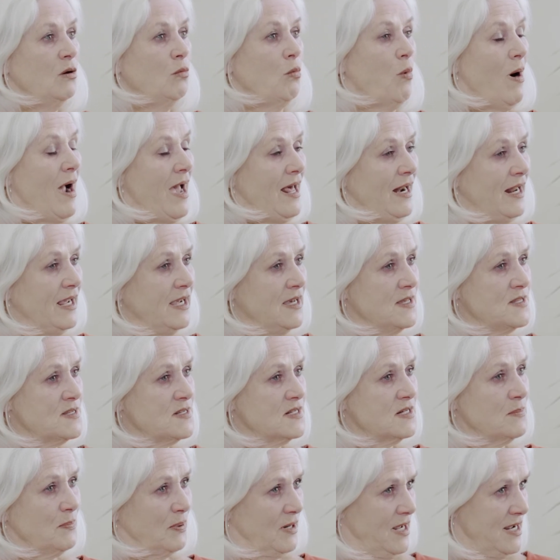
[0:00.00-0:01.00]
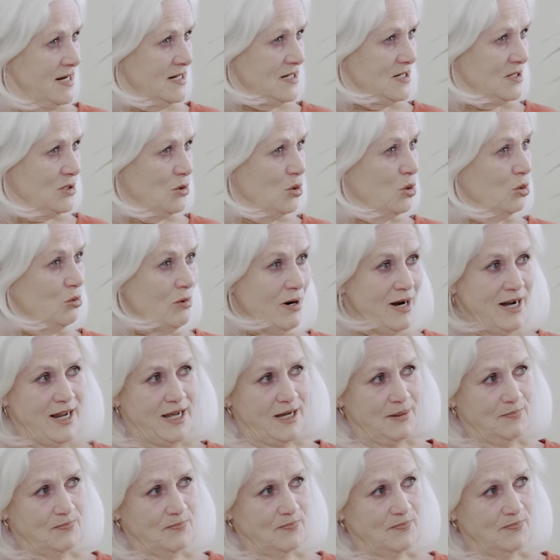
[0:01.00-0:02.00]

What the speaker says: whaling is depleted already.